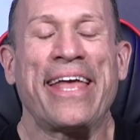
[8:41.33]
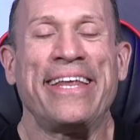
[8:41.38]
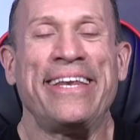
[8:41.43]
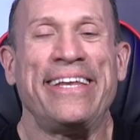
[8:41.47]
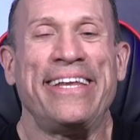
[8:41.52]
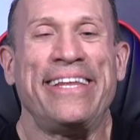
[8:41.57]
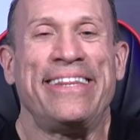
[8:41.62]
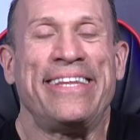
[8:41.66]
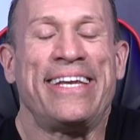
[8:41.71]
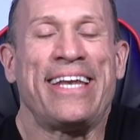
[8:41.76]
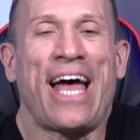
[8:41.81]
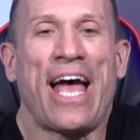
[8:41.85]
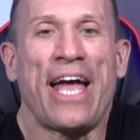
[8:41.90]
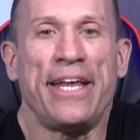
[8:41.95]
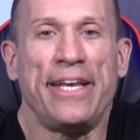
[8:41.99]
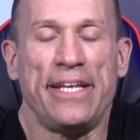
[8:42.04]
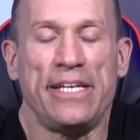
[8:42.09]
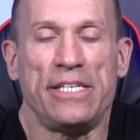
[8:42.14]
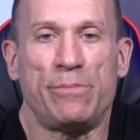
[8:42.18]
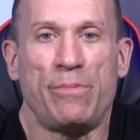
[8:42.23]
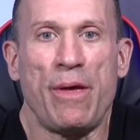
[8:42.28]
in the
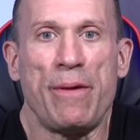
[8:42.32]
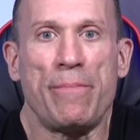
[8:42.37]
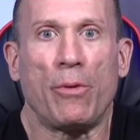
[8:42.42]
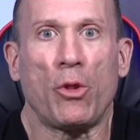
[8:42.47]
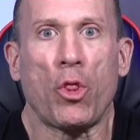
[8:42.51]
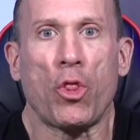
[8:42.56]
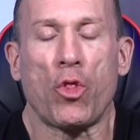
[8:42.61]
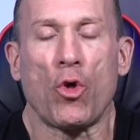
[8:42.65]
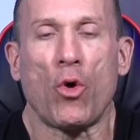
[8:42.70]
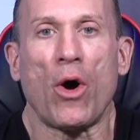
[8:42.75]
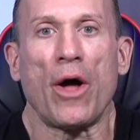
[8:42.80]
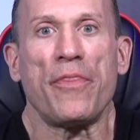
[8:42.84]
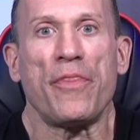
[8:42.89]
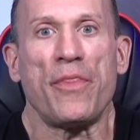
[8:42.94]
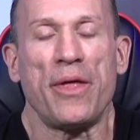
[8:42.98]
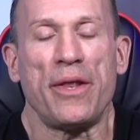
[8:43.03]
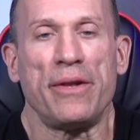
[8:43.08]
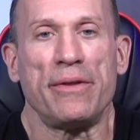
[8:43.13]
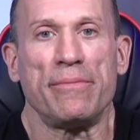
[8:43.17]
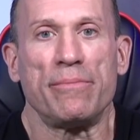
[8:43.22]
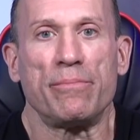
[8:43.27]
90s, people thought
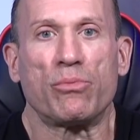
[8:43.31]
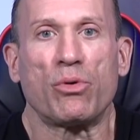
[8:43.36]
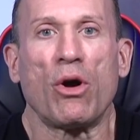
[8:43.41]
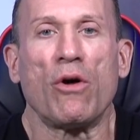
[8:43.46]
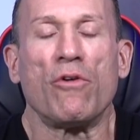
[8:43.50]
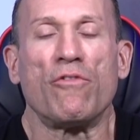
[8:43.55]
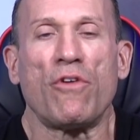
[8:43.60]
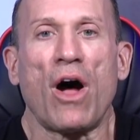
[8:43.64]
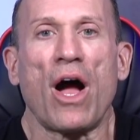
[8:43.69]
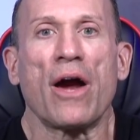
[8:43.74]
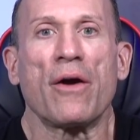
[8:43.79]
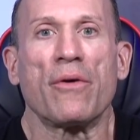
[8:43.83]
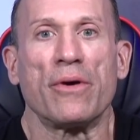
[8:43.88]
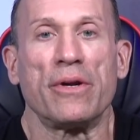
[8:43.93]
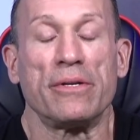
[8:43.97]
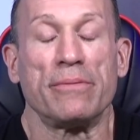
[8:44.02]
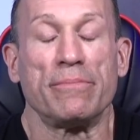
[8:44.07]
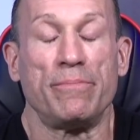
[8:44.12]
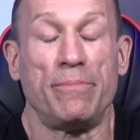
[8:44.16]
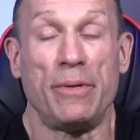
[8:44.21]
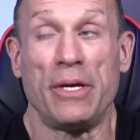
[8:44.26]
that
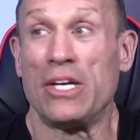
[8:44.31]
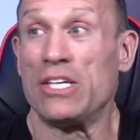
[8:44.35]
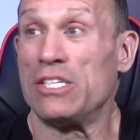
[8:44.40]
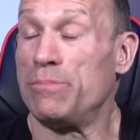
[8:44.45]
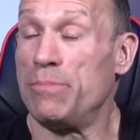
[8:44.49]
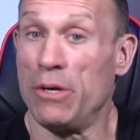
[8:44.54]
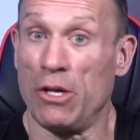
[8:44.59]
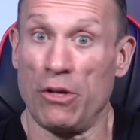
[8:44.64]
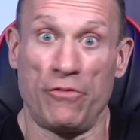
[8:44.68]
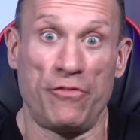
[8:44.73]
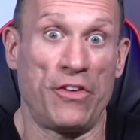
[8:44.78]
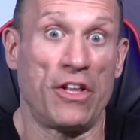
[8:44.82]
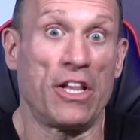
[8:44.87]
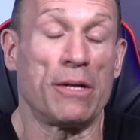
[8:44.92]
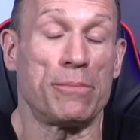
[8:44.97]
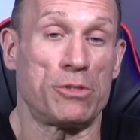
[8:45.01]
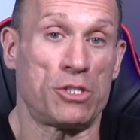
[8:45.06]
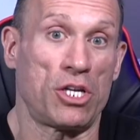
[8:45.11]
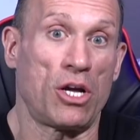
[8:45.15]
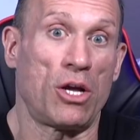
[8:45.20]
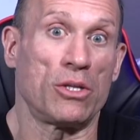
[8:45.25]
Proviron, because Bill
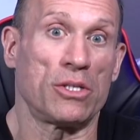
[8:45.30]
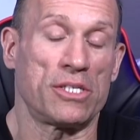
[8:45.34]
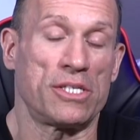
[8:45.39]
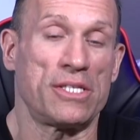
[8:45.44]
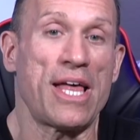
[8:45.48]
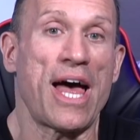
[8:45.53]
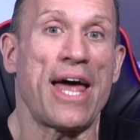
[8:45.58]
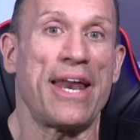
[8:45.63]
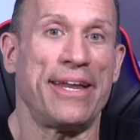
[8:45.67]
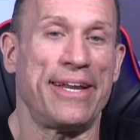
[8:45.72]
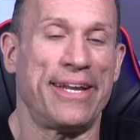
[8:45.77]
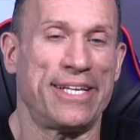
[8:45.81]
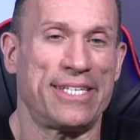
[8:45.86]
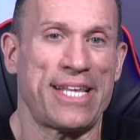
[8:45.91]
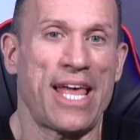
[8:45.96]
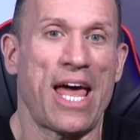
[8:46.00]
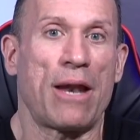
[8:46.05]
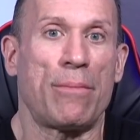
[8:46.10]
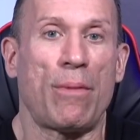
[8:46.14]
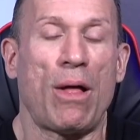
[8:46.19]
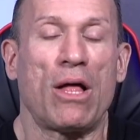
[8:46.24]
Phillips told us that in his
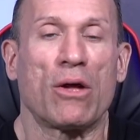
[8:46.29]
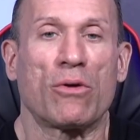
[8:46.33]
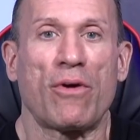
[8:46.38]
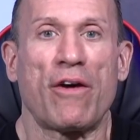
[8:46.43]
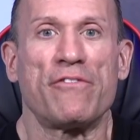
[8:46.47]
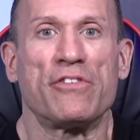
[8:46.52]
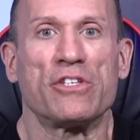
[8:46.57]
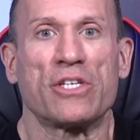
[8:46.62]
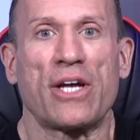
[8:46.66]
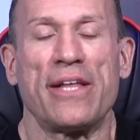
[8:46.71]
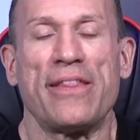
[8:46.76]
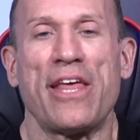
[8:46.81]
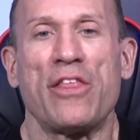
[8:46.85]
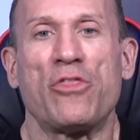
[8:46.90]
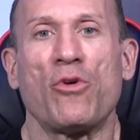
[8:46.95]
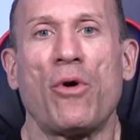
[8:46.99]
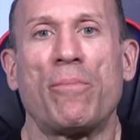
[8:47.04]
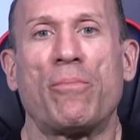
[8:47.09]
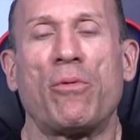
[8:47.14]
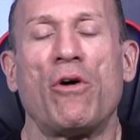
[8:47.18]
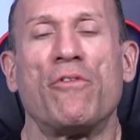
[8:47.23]
Anabolic Reference Guide, they
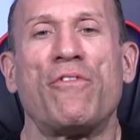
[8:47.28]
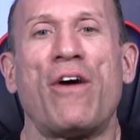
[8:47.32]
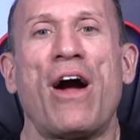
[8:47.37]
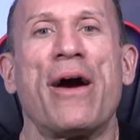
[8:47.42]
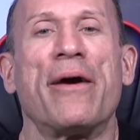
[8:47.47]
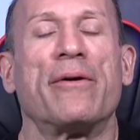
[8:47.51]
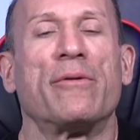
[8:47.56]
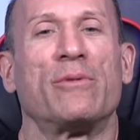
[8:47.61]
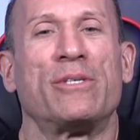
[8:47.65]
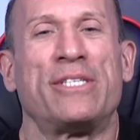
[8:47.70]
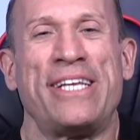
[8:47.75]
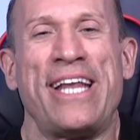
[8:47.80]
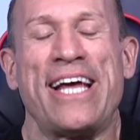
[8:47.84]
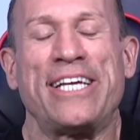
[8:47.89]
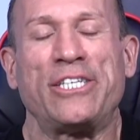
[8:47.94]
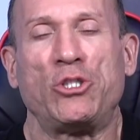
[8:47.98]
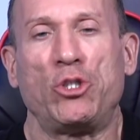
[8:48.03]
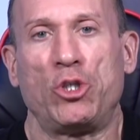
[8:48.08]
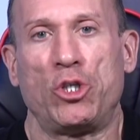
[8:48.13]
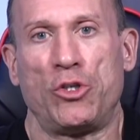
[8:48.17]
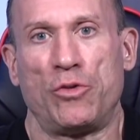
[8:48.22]
thought Proviron was an
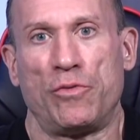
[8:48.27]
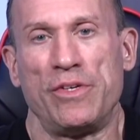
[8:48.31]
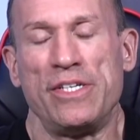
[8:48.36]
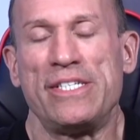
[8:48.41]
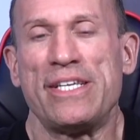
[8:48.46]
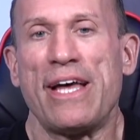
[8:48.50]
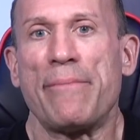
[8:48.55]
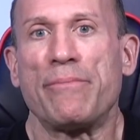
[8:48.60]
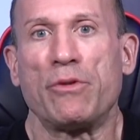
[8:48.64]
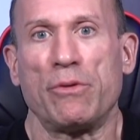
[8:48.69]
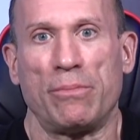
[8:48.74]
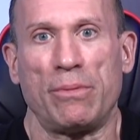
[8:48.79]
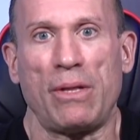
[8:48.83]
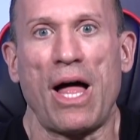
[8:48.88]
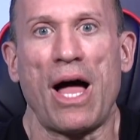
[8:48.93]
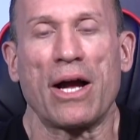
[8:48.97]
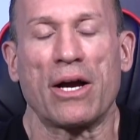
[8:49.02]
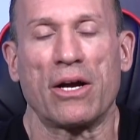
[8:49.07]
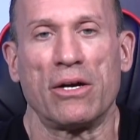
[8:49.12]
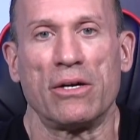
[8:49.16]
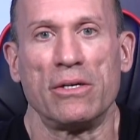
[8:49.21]
estrogen receptor
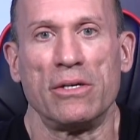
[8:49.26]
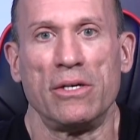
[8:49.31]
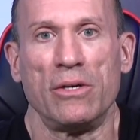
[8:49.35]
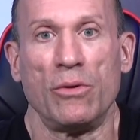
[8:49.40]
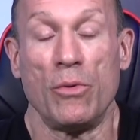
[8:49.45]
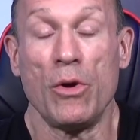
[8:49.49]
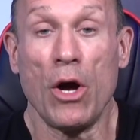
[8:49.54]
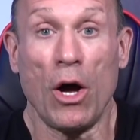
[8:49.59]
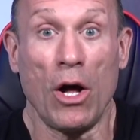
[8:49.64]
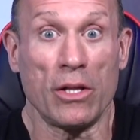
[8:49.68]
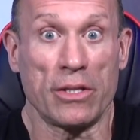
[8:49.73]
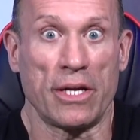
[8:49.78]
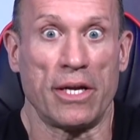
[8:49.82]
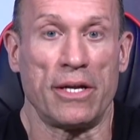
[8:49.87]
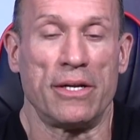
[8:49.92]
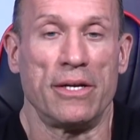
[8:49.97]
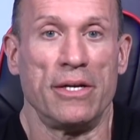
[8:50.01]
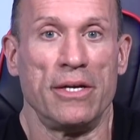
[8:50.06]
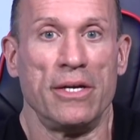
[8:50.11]
blocker. We all did.